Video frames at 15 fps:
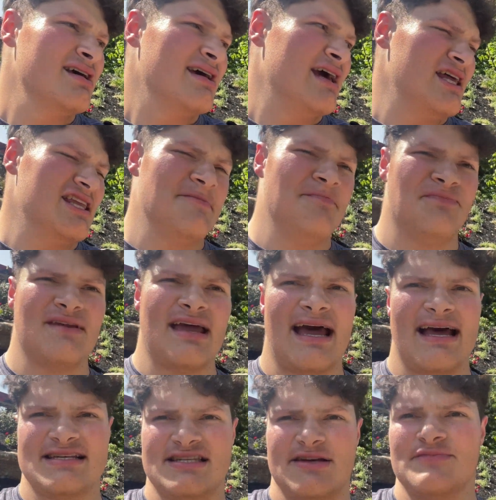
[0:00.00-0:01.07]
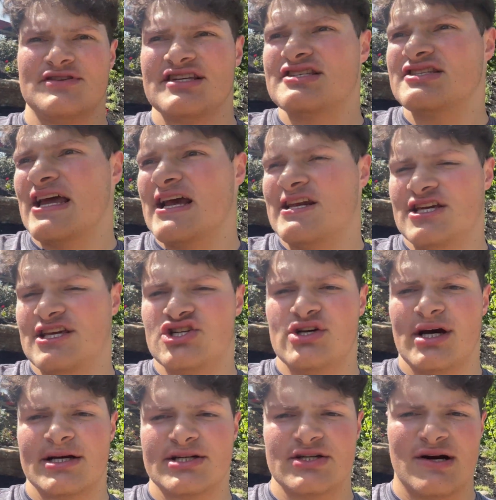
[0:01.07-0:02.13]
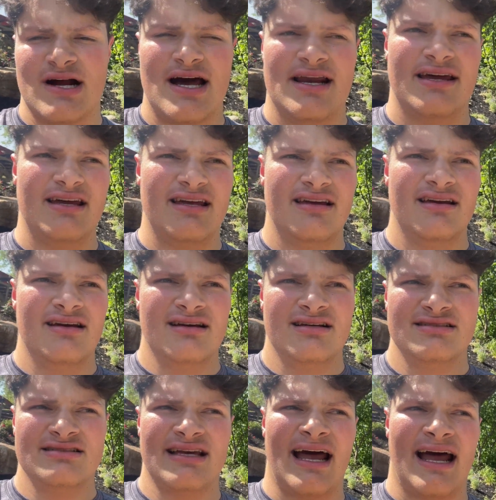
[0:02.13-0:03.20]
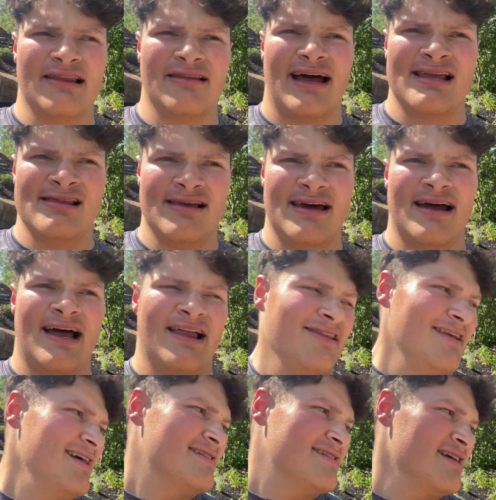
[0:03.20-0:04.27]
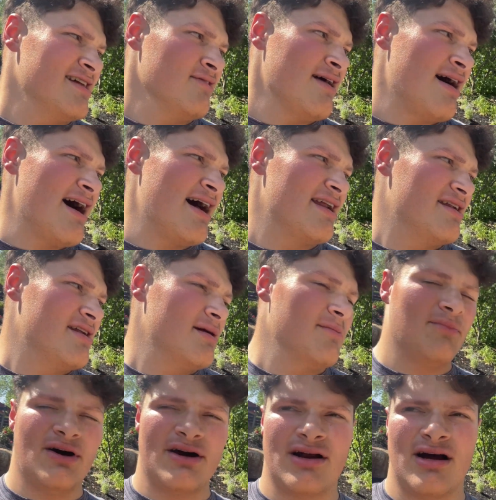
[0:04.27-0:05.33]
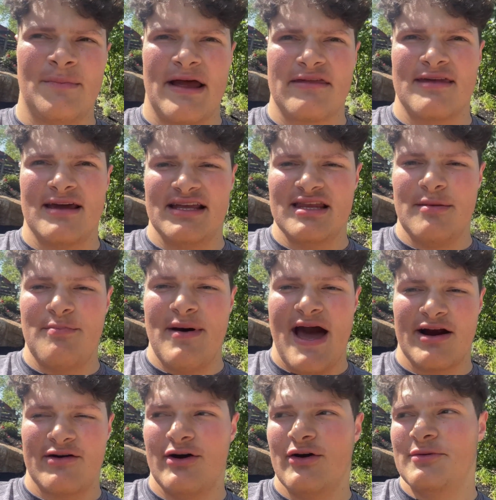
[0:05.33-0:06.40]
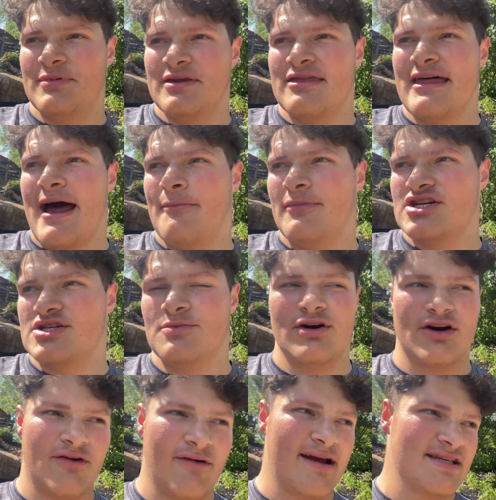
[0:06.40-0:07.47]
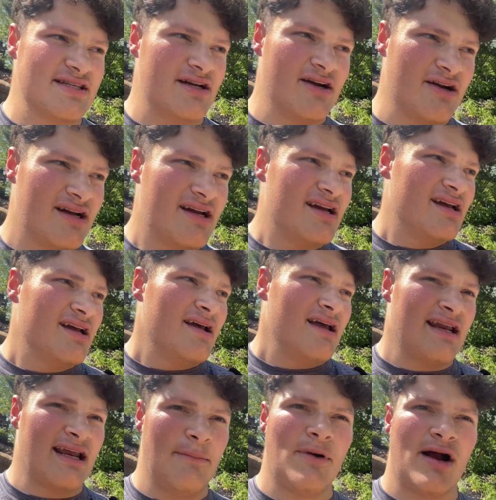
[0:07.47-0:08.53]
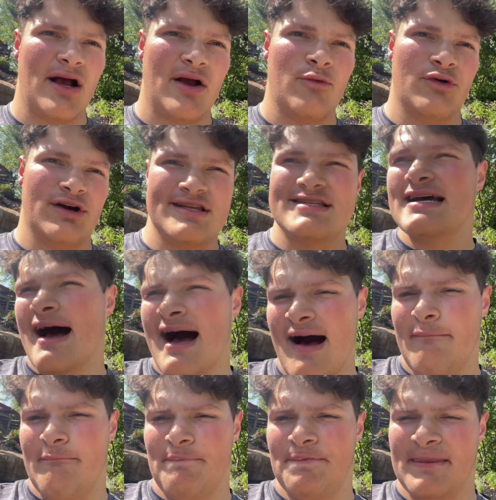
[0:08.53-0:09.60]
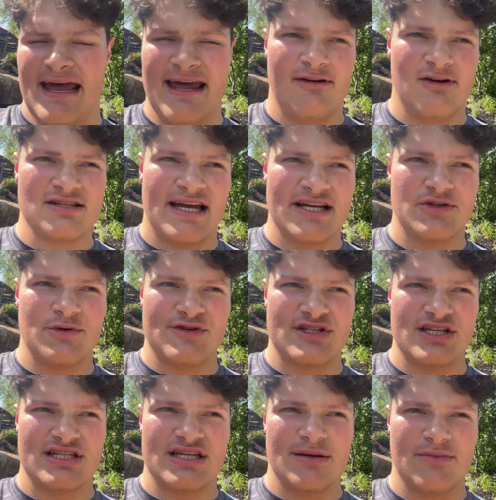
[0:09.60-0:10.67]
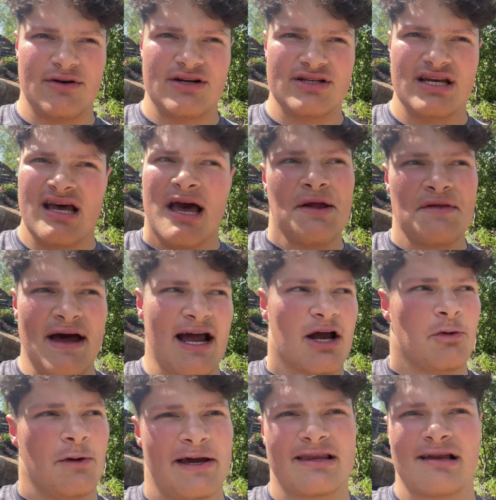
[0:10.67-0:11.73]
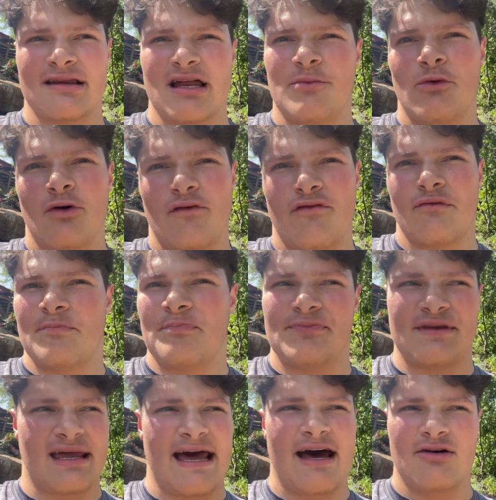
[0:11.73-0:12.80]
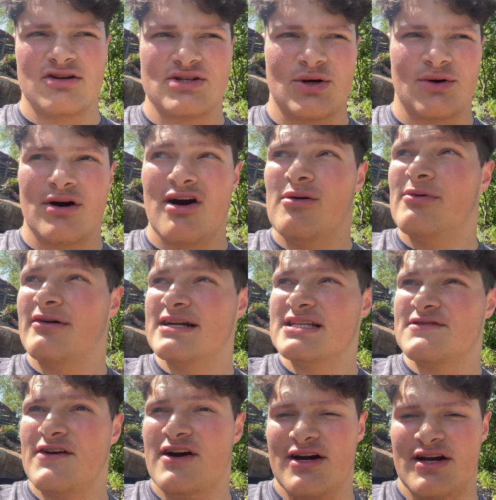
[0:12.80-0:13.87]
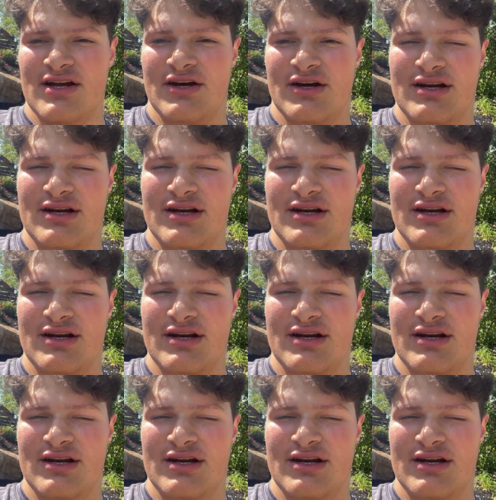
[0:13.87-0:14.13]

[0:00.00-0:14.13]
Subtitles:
It has some sustained ejector on it. I liked it a lot, but I think in the back row it'd be that much more crazier. and it probably would top the Hills on Twisted Timbers. Not quite the level of like El Toro, but it's very good.